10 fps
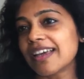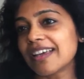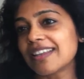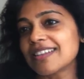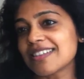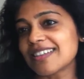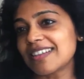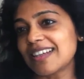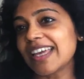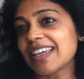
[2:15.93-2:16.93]
And
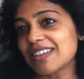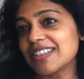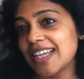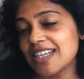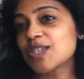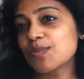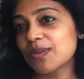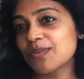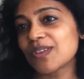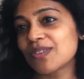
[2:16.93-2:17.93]
like Danish
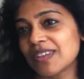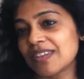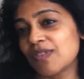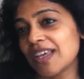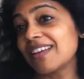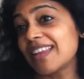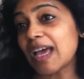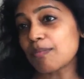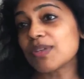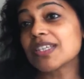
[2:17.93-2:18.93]
people, they are the
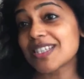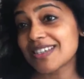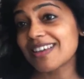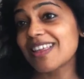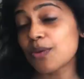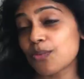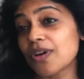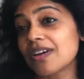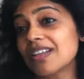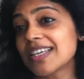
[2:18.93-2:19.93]
happiest in the
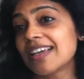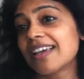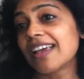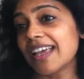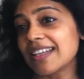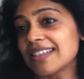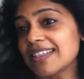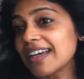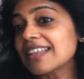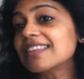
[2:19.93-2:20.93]
world.
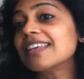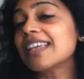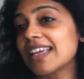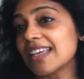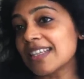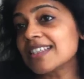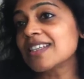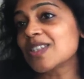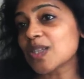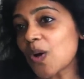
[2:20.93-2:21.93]
And I think
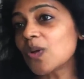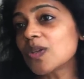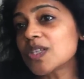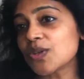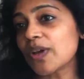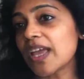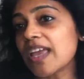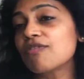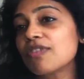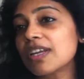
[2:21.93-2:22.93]
Indians also,
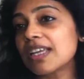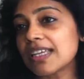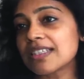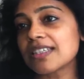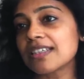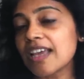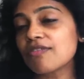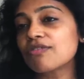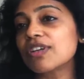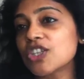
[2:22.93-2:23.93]
every Indian,
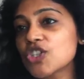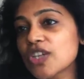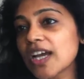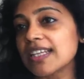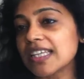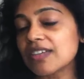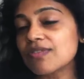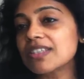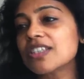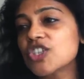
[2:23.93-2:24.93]
every child,
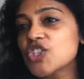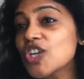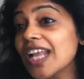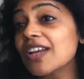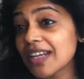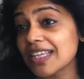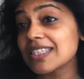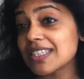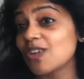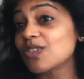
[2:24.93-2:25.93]
even the child when
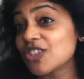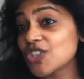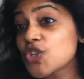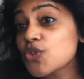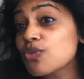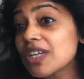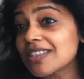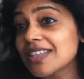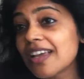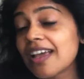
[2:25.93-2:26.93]
I see on the
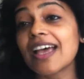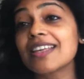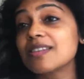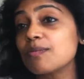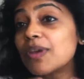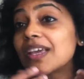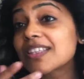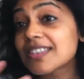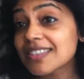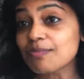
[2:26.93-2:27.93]
street, has a
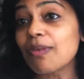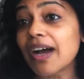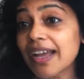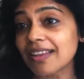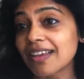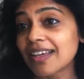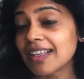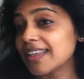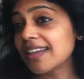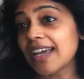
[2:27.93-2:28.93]
big smile
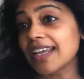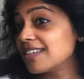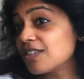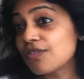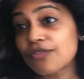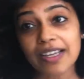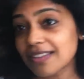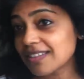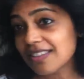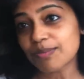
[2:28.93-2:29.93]
that I didn't
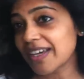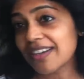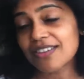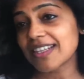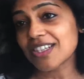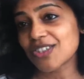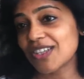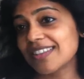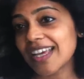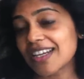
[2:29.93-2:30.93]
find it in Paris
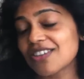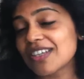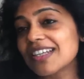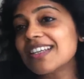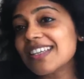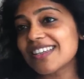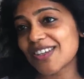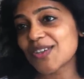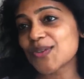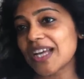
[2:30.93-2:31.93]
actually. That really,
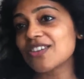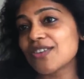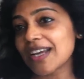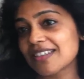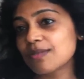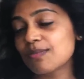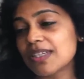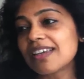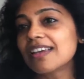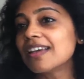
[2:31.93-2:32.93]
you know, attracted
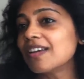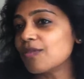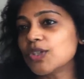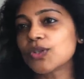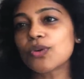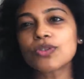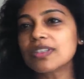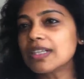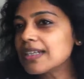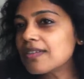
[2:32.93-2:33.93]
me. When you go
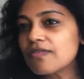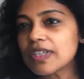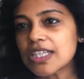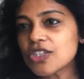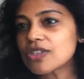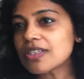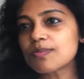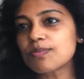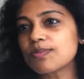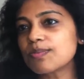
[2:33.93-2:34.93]
to the little
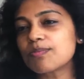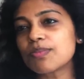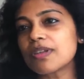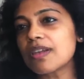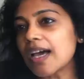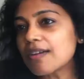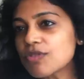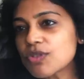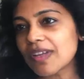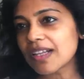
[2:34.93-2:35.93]
villages, people
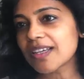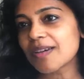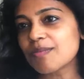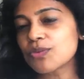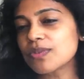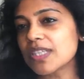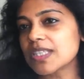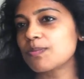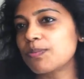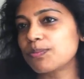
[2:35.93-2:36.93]
love to welcome you.
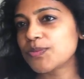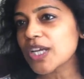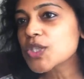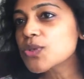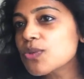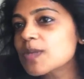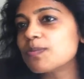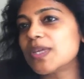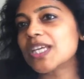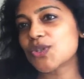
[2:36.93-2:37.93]
They try to
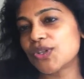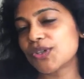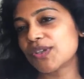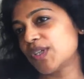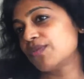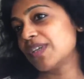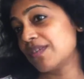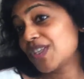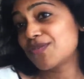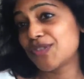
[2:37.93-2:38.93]
speak to you,
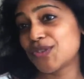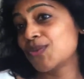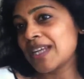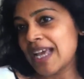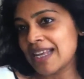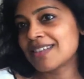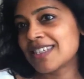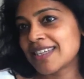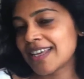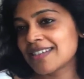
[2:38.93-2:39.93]
even if you don't
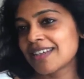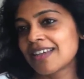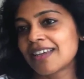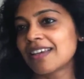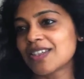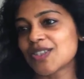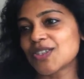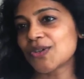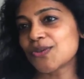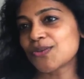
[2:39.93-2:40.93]
understand.
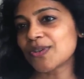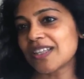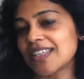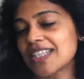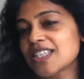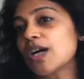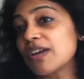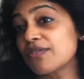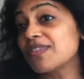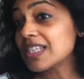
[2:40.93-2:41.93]
So that's
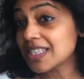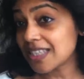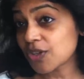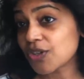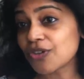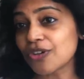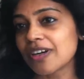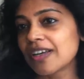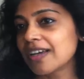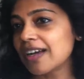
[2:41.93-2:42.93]
how I feel
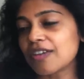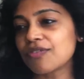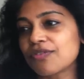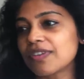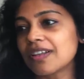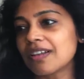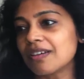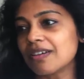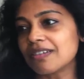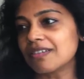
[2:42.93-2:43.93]
secure. I
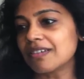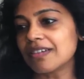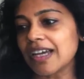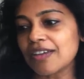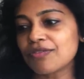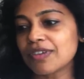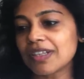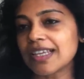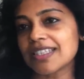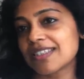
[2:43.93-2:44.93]

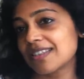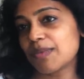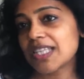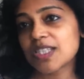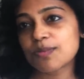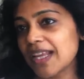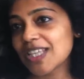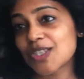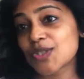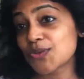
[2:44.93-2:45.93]
feel that's the best
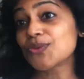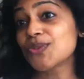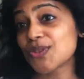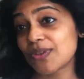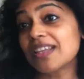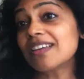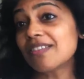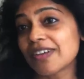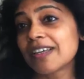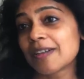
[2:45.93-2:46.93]
place to
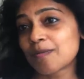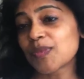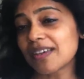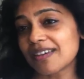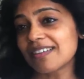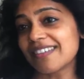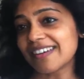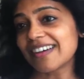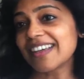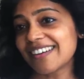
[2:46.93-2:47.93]
live
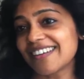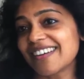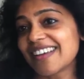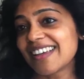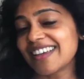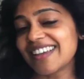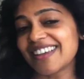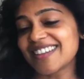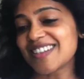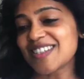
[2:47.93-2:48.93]
here.
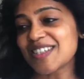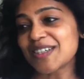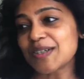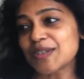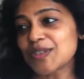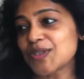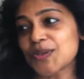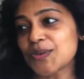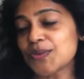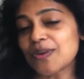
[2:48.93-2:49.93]
And
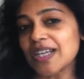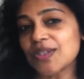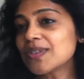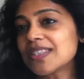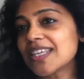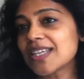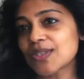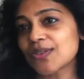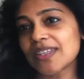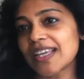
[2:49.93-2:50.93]
so I don't
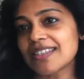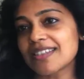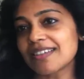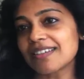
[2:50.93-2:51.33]
think so that